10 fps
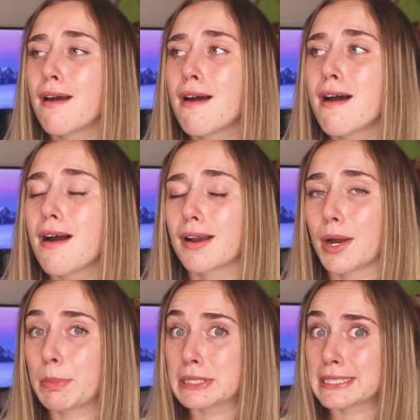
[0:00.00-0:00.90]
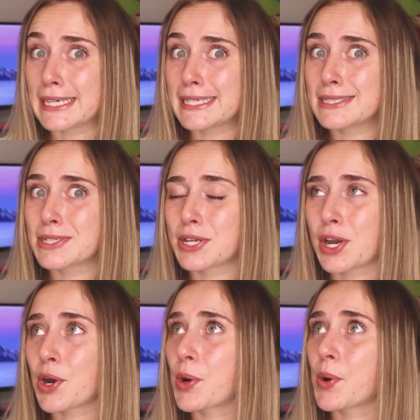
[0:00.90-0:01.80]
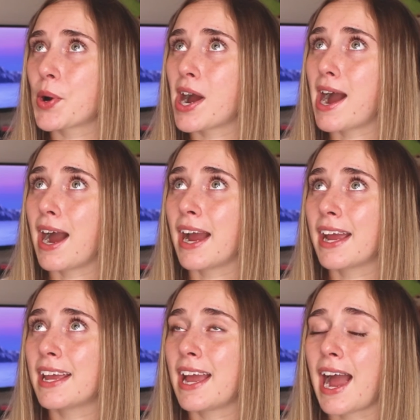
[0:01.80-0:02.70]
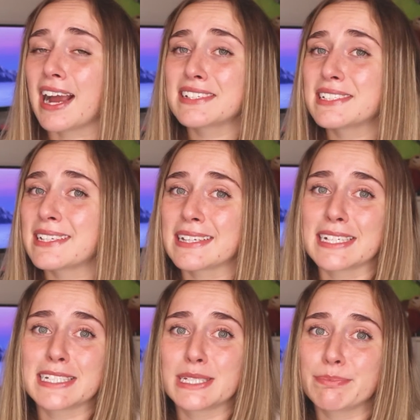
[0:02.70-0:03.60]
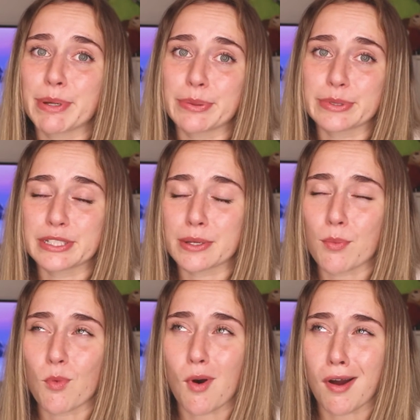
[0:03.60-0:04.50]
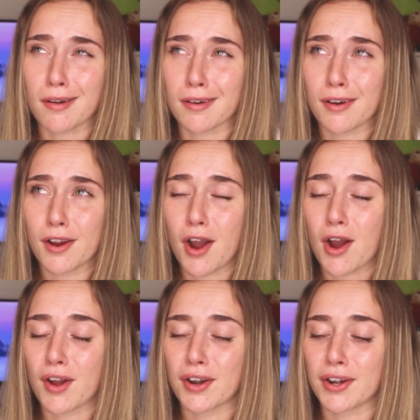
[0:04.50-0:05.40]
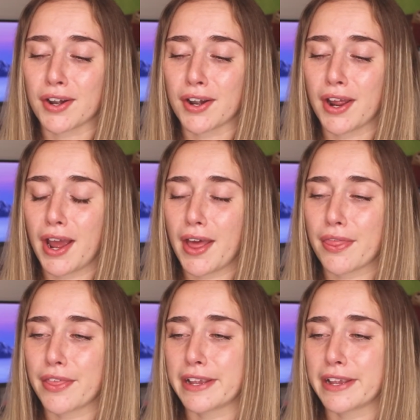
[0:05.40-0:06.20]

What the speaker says: a couple days ago, I accidentally spilt some water on the